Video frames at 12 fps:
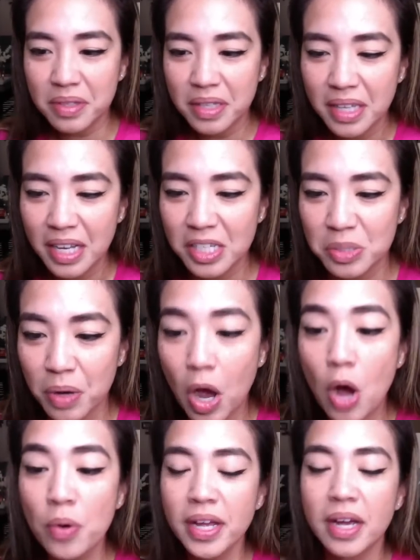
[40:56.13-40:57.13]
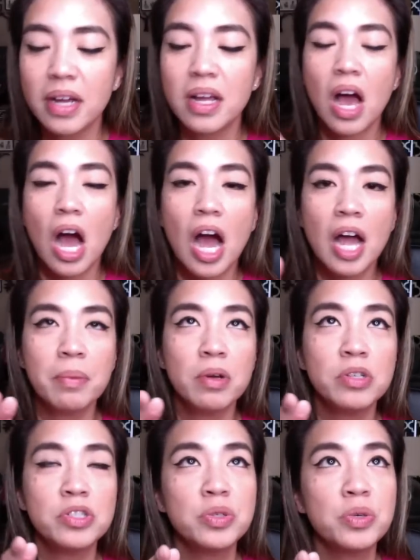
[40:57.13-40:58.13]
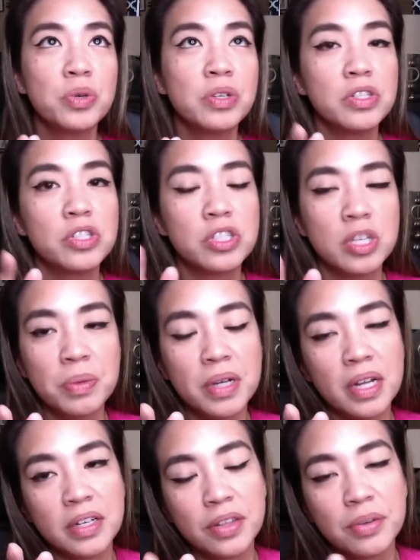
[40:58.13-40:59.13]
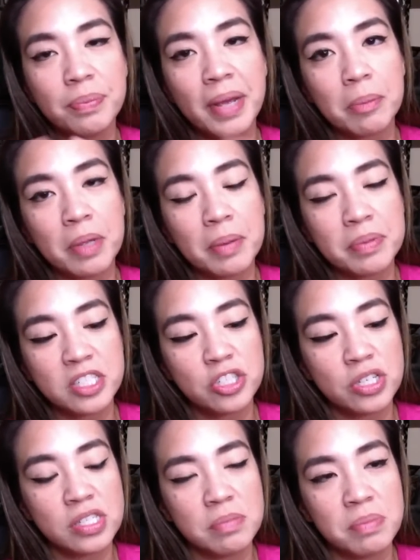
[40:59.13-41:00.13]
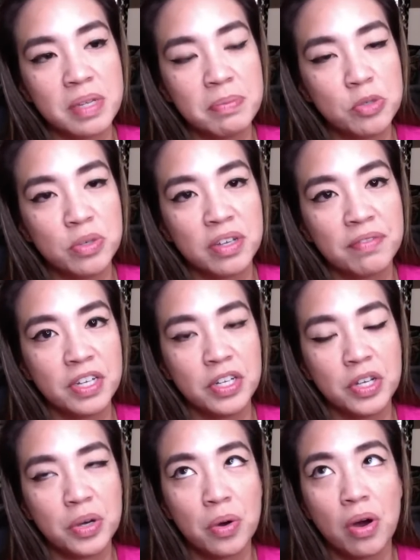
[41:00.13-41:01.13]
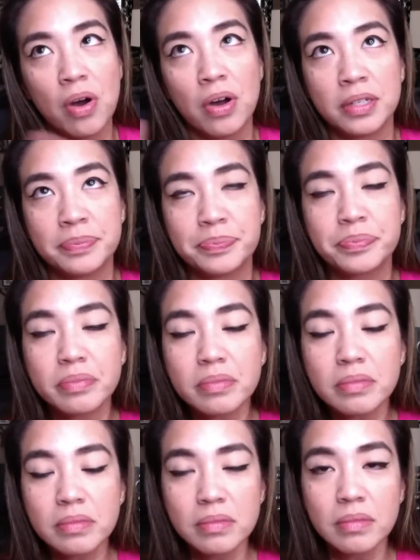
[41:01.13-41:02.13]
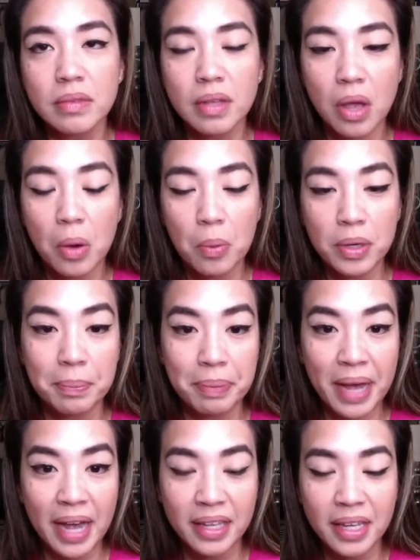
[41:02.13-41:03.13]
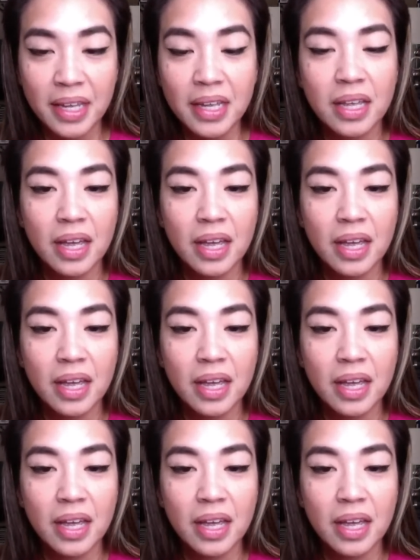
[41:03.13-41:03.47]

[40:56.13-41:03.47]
Yes. Oh, yeah. I'm also going to, another bag babe suggested me doing a video on what I'm packing